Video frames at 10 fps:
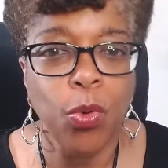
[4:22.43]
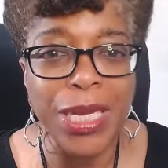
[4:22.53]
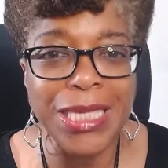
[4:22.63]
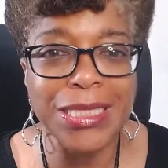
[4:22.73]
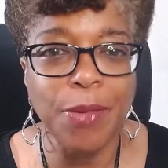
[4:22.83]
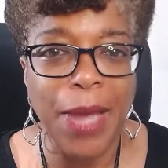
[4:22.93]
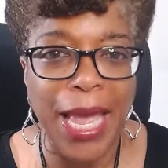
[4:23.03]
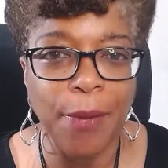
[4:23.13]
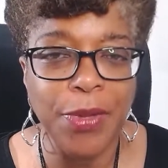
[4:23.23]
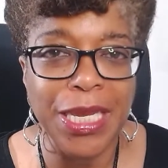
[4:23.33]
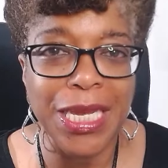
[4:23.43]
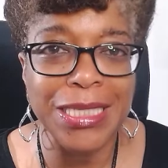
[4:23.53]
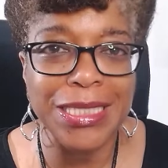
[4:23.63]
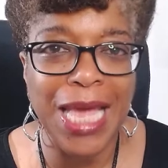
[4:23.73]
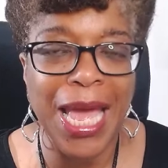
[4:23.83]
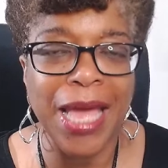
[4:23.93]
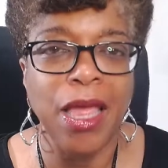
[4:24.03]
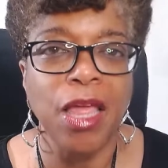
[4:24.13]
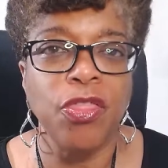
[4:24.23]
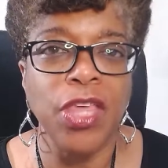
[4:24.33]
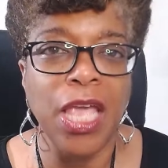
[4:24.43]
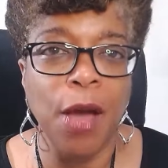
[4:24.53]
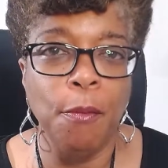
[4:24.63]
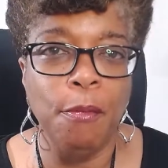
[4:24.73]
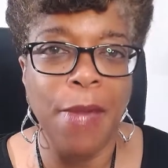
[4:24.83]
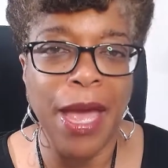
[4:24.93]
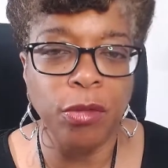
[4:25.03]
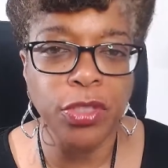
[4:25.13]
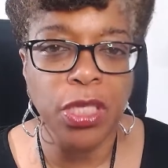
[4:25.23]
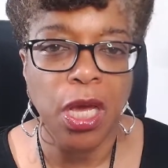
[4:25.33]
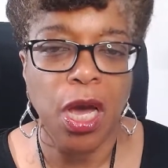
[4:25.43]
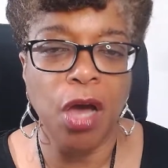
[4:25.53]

what ends up happening is that the amount